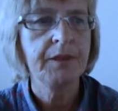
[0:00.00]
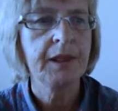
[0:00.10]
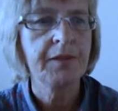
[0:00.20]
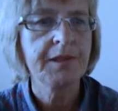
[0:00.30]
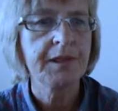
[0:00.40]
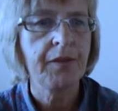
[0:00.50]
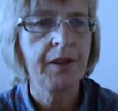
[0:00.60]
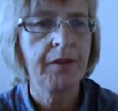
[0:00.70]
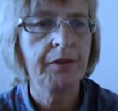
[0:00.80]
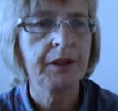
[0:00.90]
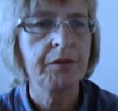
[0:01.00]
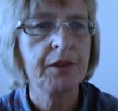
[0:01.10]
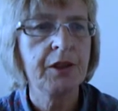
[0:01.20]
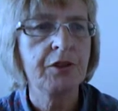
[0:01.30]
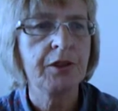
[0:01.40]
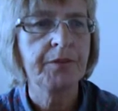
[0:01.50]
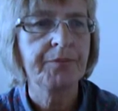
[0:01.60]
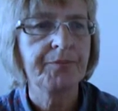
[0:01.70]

in the Southern African region.